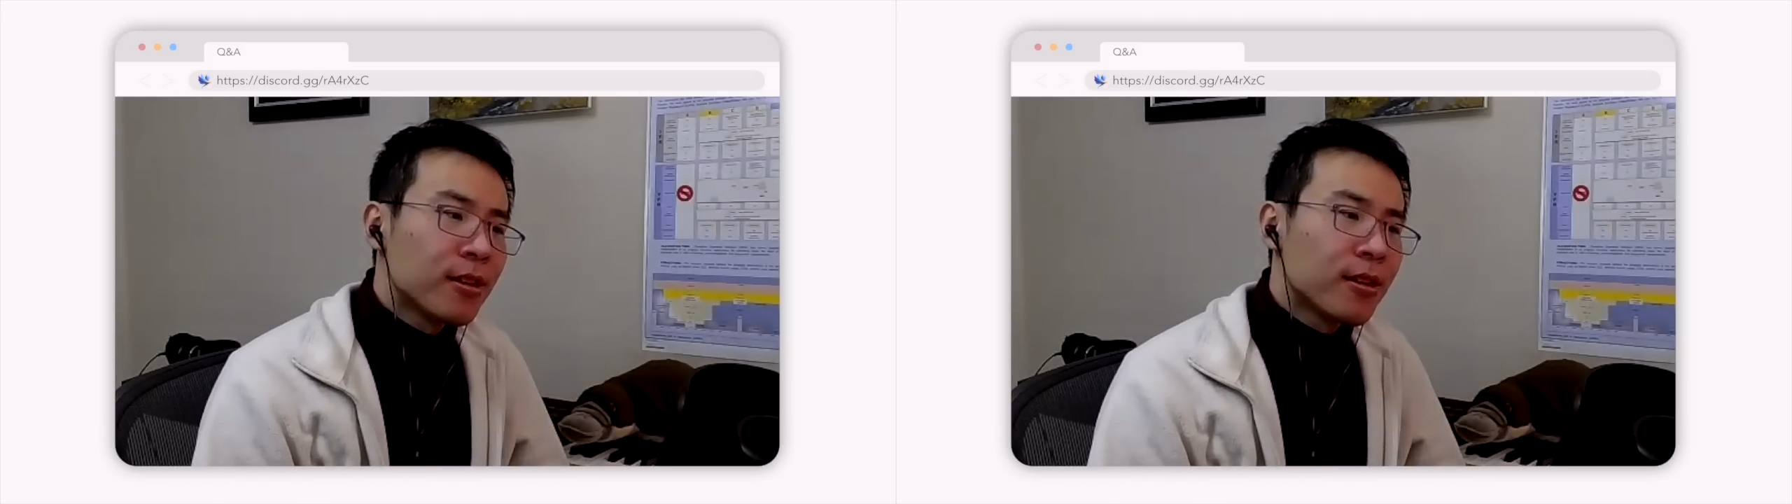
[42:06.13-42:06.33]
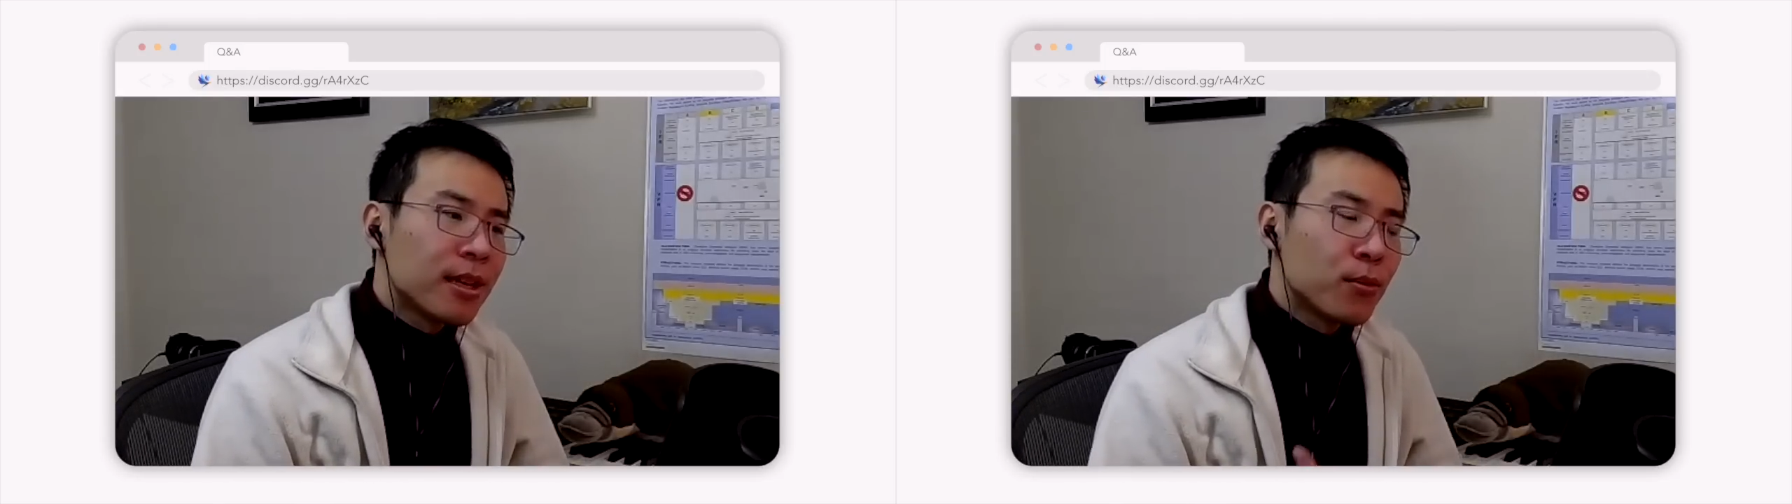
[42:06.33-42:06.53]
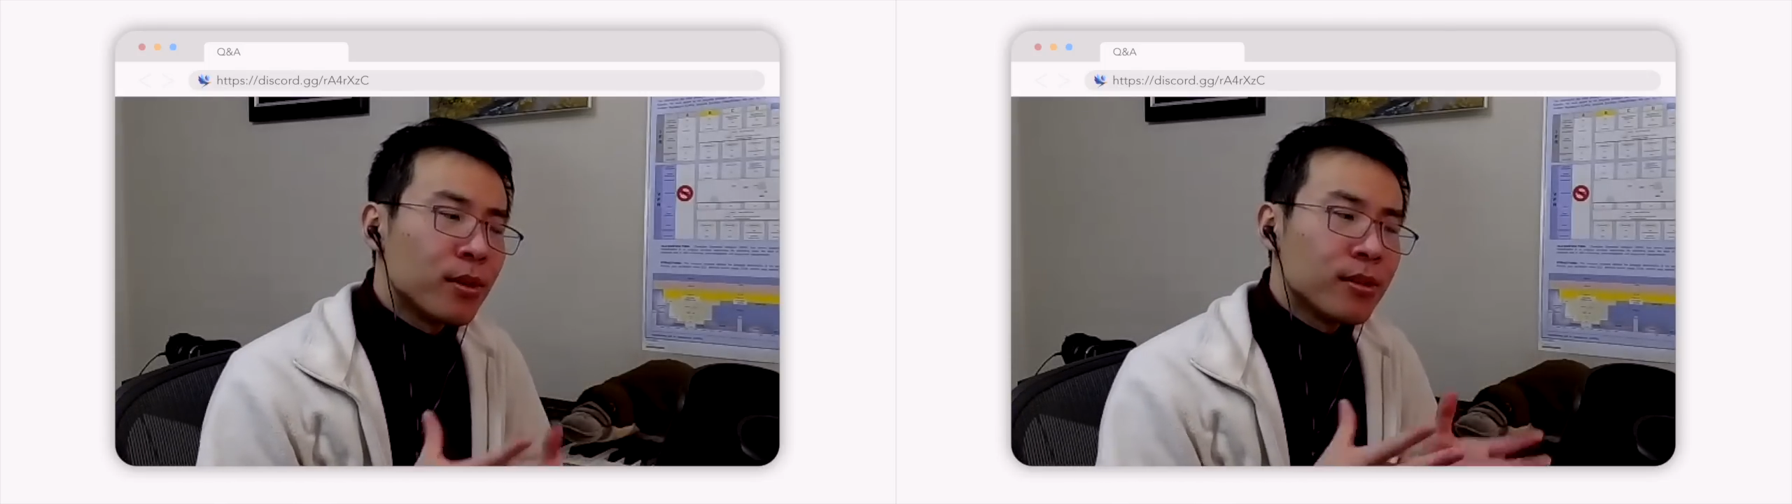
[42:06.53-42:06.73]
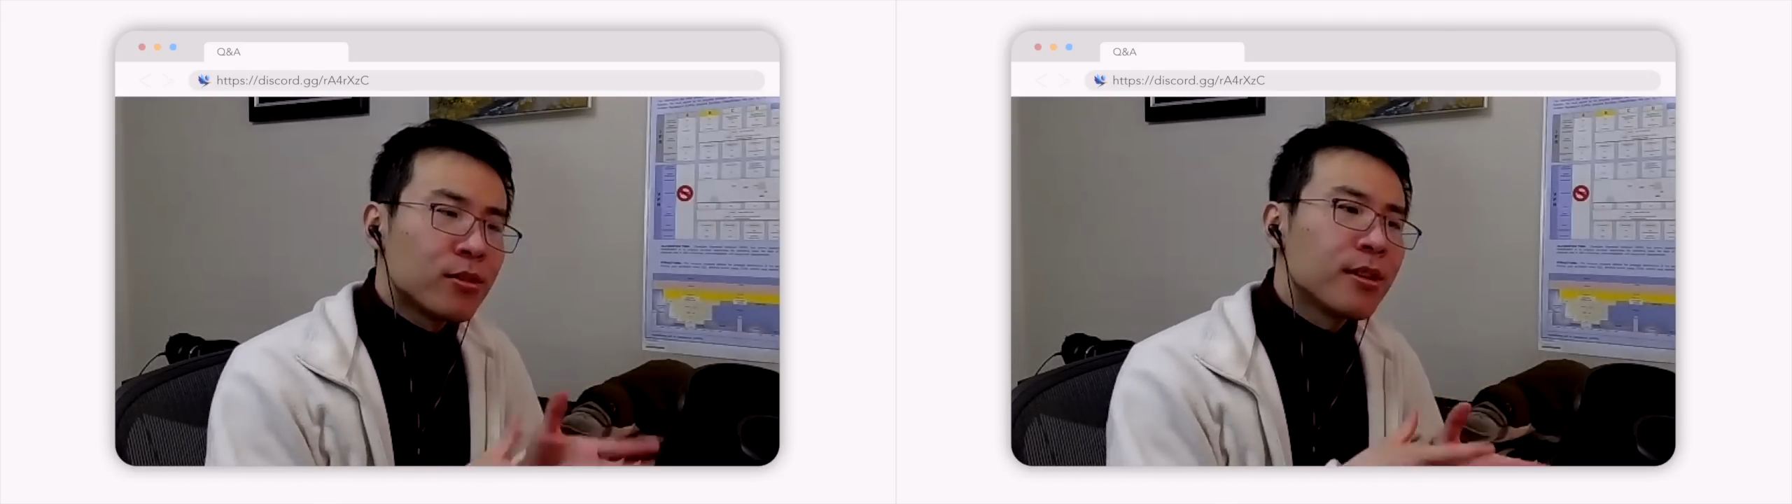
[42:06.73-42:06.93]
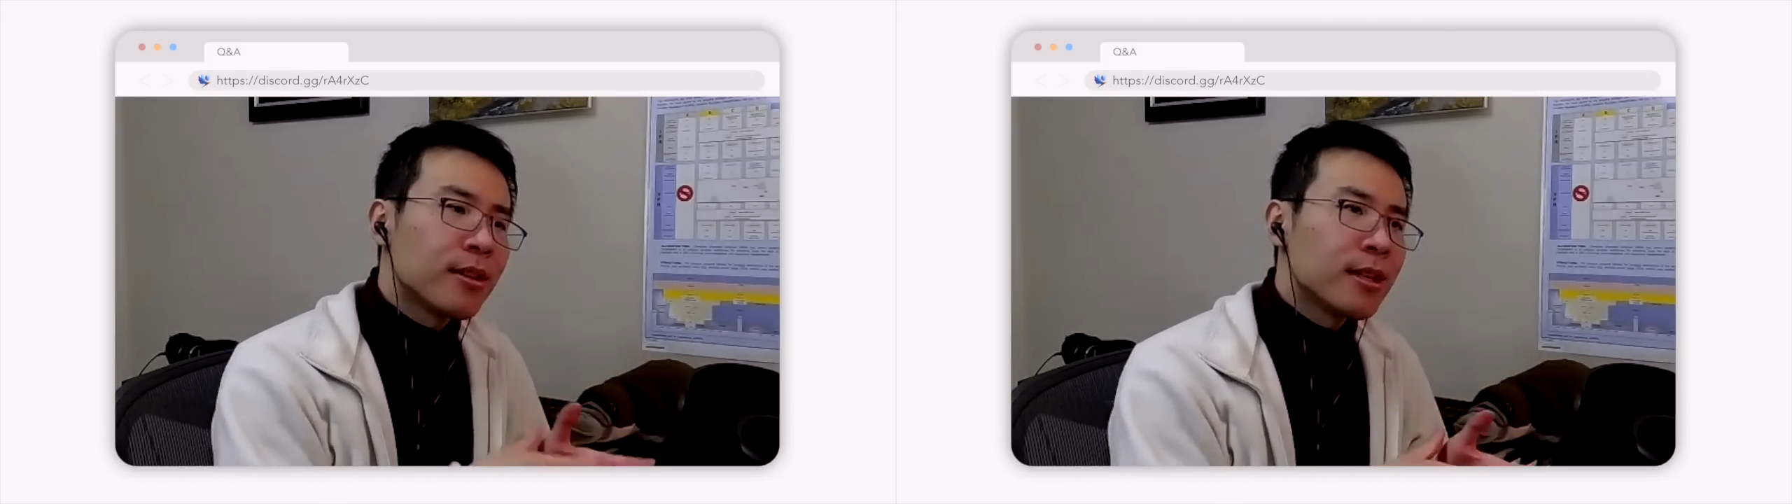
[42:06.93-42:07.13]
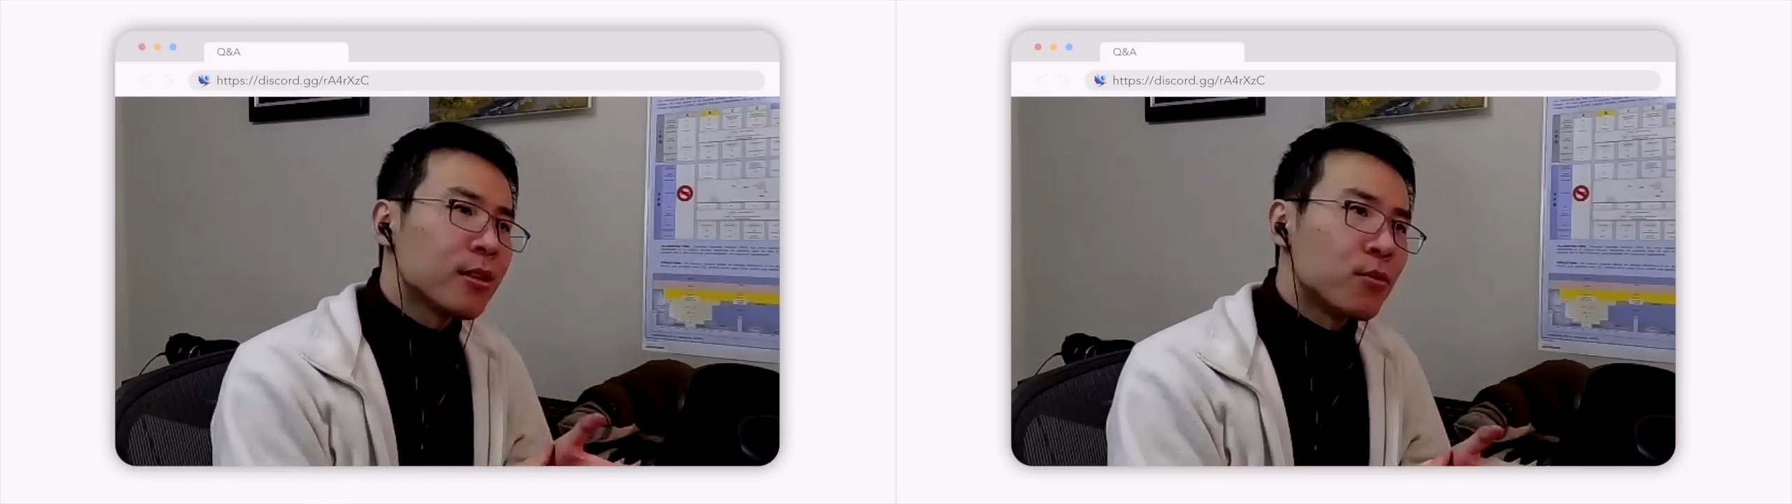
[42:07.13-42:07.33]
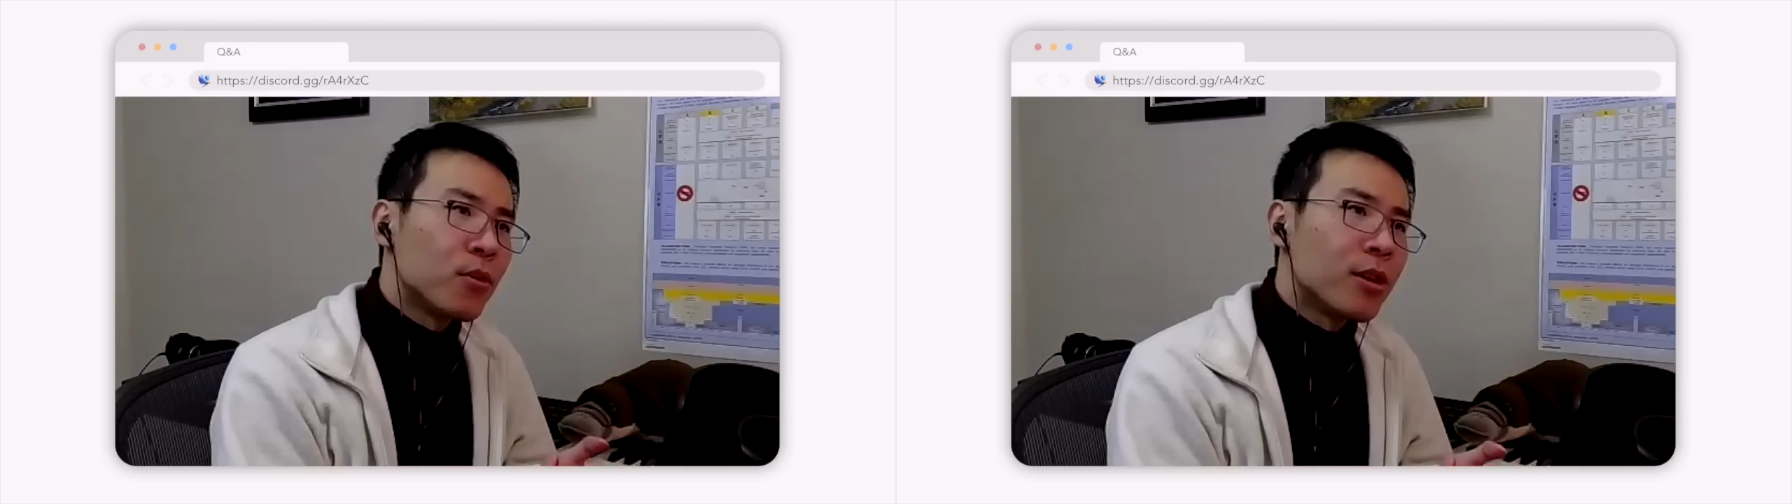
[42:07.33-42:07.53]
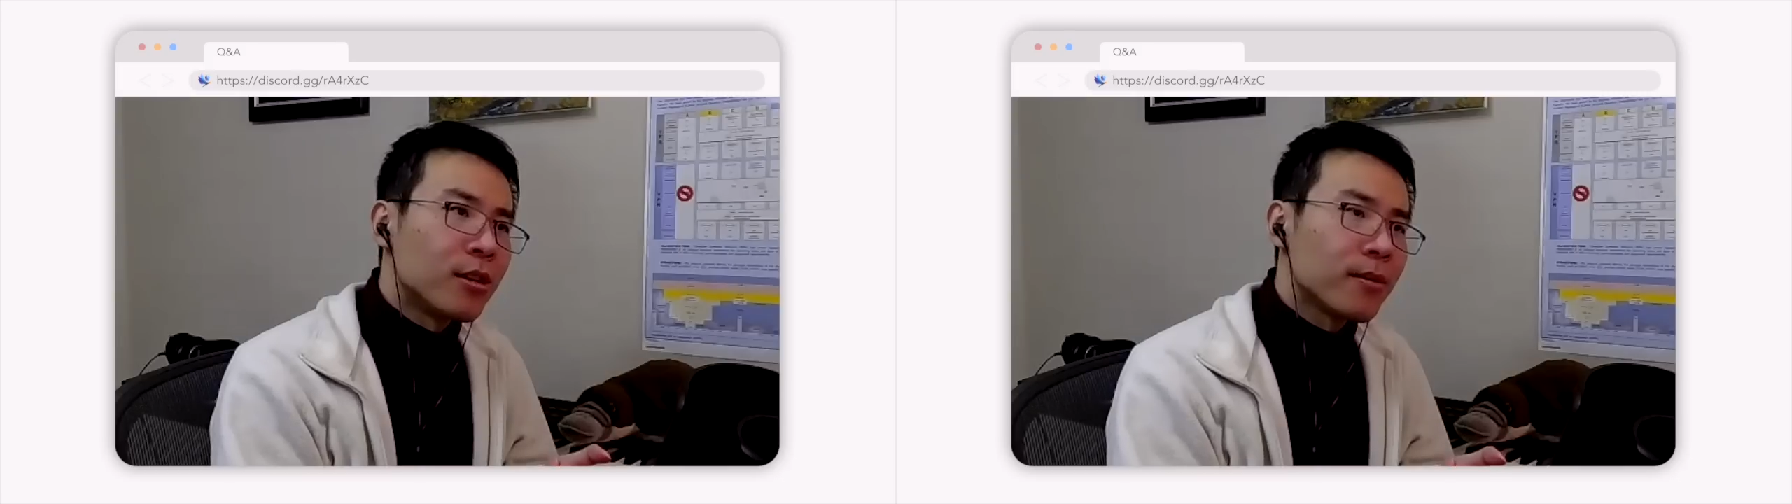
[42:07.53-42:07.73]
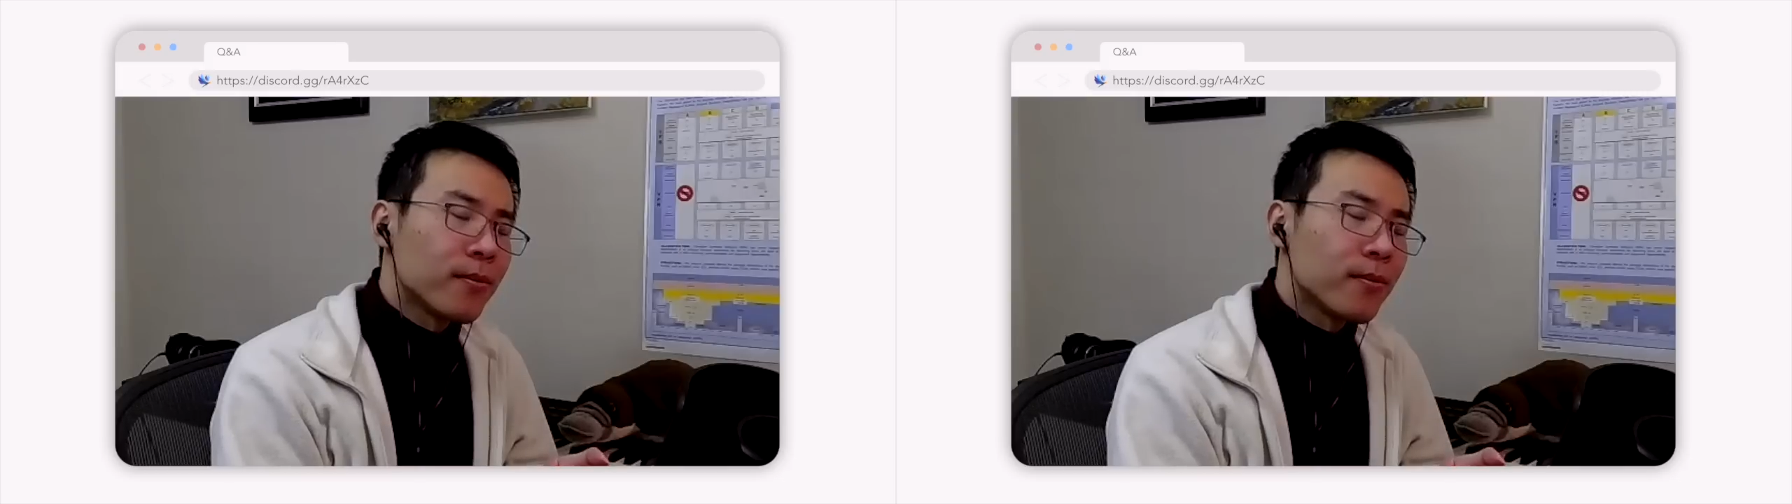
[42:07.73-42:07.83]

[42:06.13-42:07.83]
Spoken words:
like when certain things are wrong,